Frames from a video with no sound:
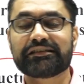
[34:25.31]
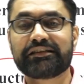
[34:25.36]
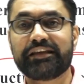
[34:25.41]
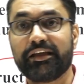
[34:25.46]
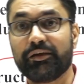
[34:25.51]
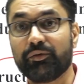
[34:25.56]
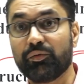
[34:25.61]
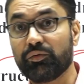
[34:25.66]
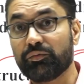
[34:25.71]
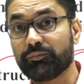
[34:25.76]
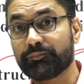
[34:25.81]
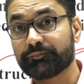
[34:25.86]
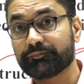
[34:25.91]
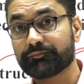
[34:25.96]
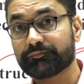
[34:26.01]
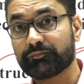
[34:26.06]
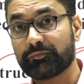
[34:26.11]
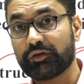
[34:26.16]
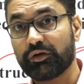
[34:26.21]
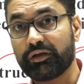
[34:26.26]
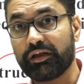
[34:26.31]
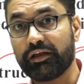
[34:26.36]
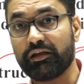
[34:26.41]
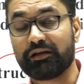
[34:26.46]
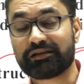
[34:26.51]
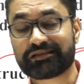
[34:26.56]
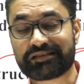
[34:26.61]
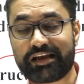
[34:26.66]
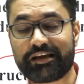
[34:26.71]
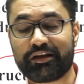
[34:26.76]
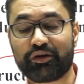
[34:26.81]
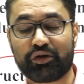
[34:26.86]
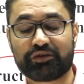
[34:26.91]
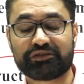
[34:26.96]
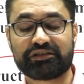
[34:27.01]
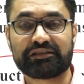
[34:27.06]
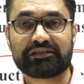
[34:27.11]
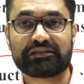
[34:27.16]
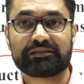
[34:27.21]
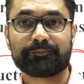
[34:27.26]
gave, okay, a
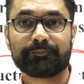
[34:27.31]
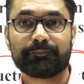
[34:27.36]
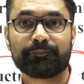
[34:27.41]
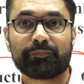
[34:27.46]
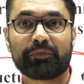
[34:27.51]
psychologist,